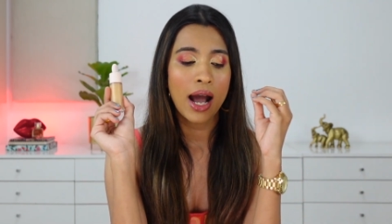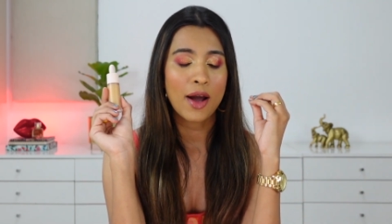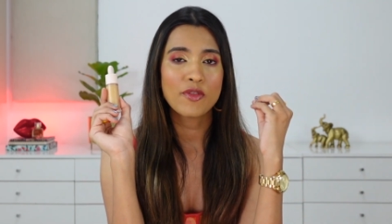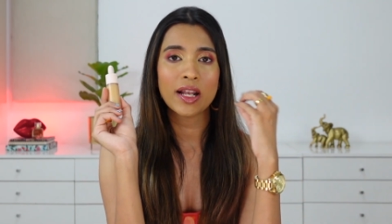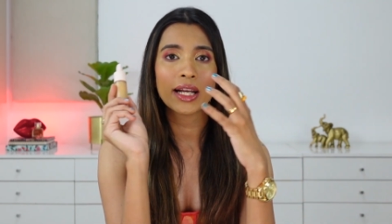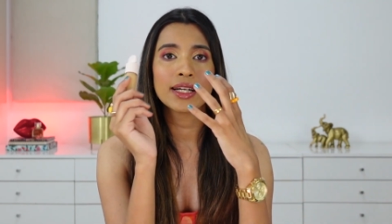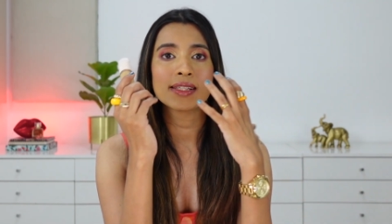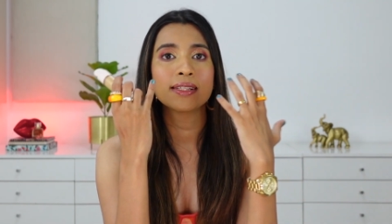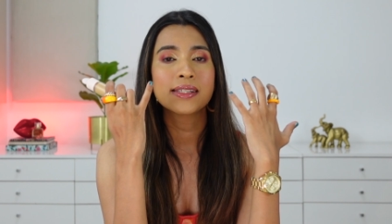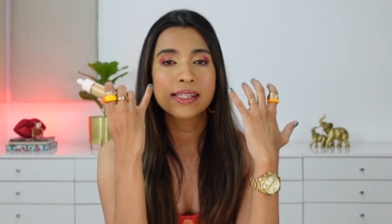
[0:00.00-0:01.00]
I feel like it
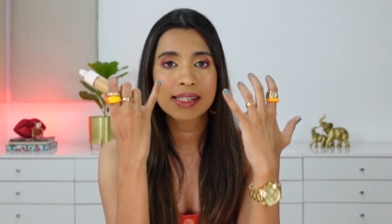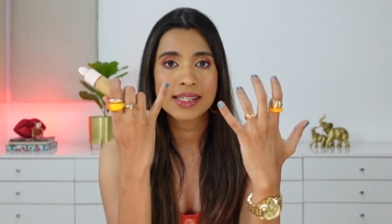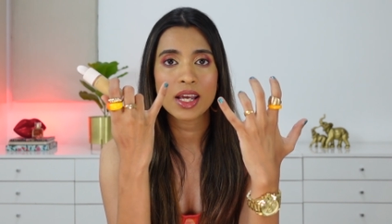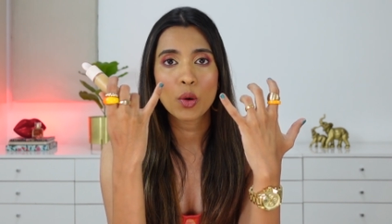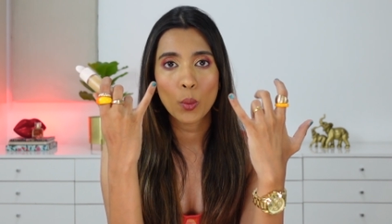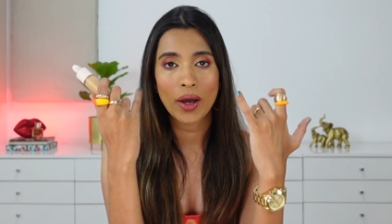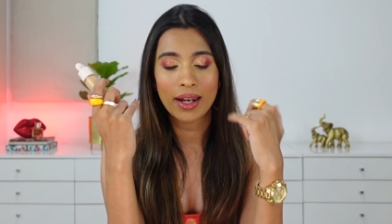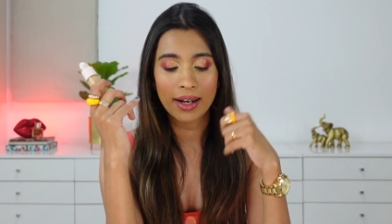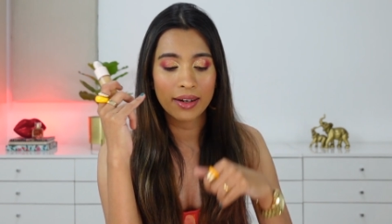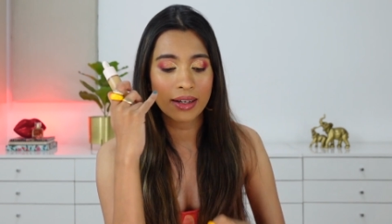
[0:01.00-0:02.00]
doesn't stay well,
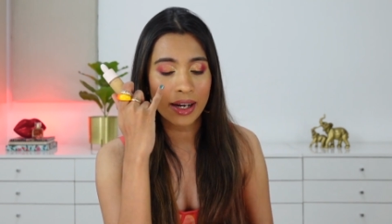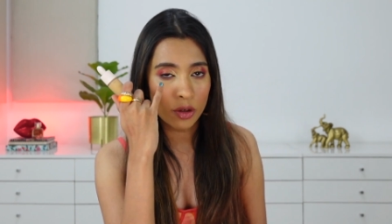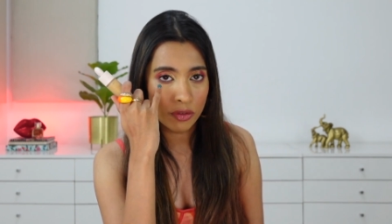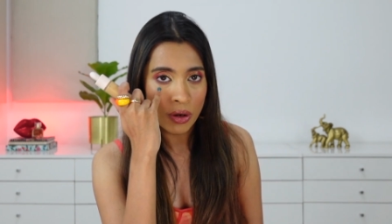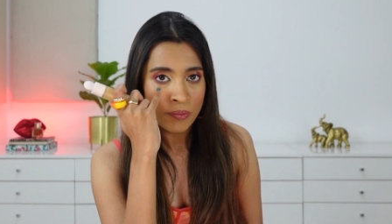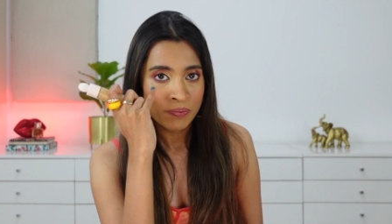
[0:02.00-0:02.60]
and it kind of